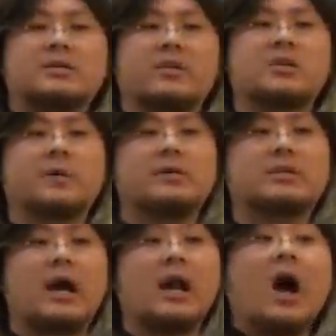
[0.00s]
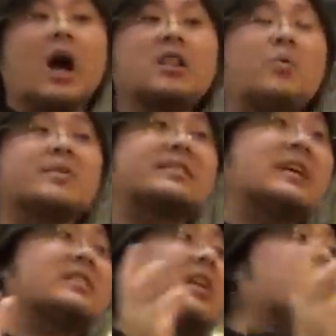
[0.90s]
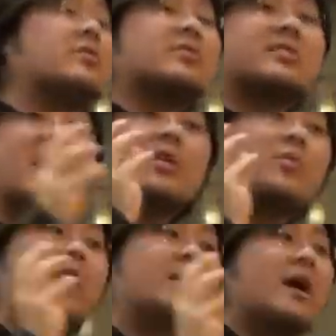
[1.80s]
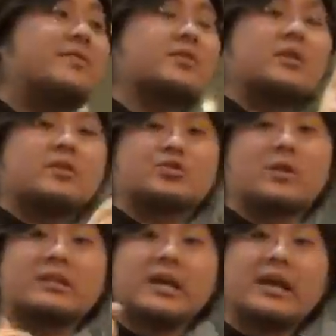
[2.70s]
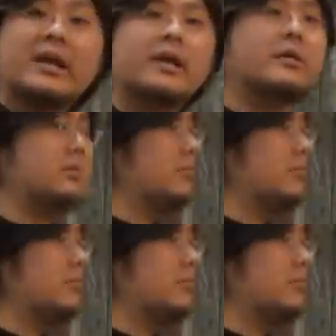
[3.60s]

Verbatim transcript: of Allah subhanahu wa ta'ala, Allah will send another sign, one after another. So like, take a hit.